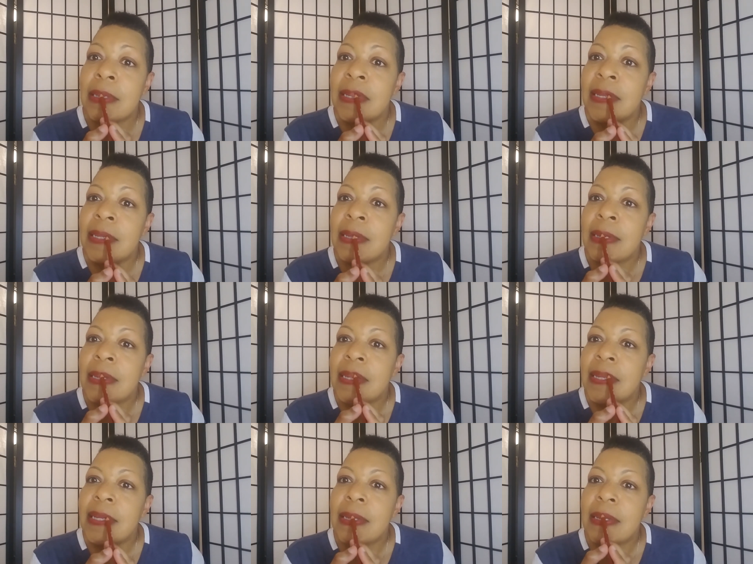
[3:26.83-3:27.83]

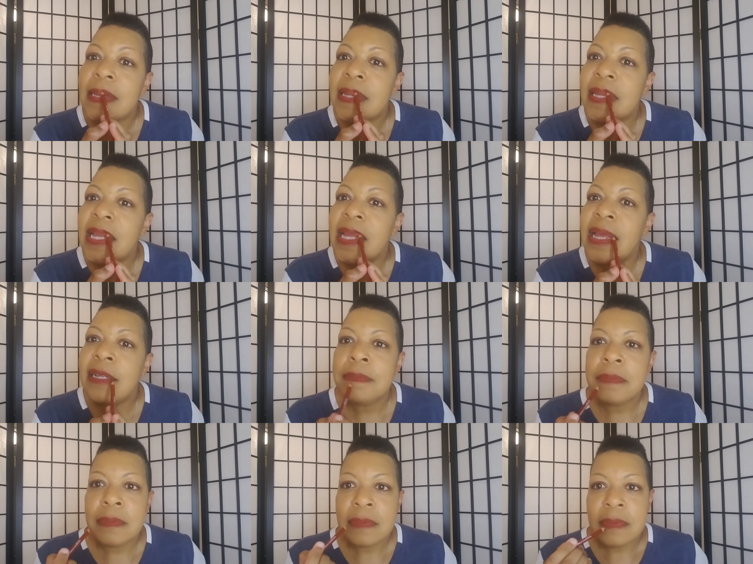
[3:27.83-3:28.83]

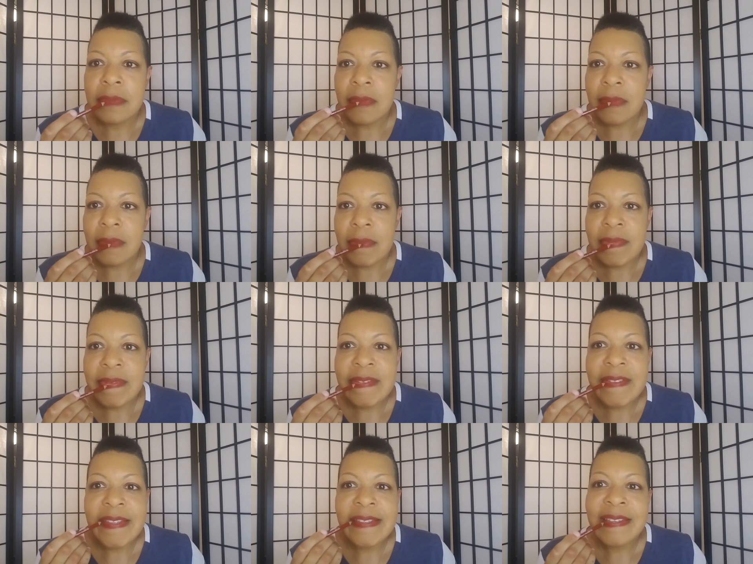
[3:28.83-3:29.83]

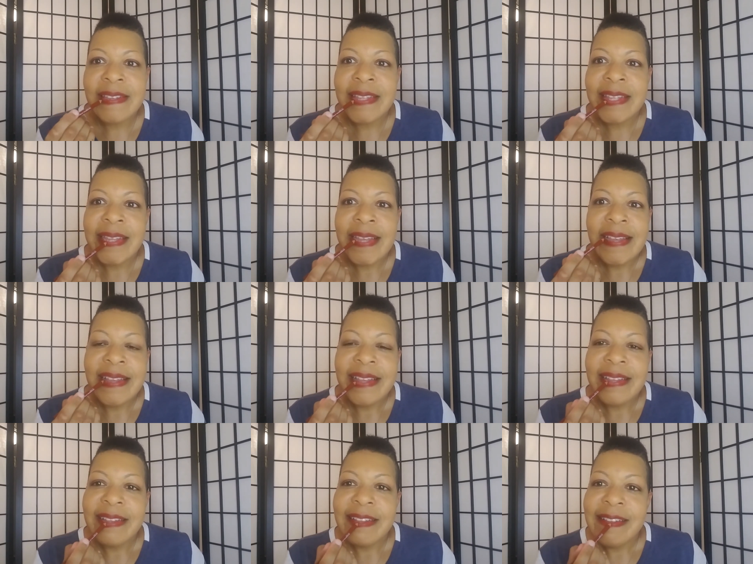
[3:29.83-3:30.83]

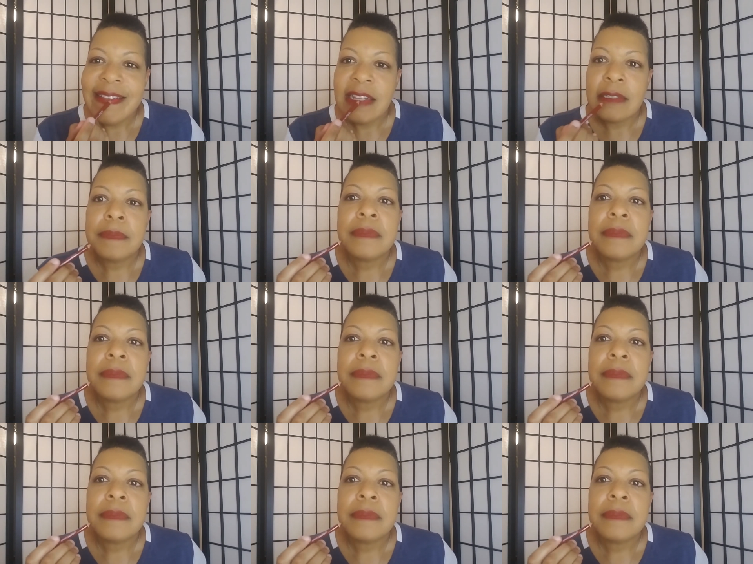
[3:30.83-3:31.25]
No one is speaking in this clip.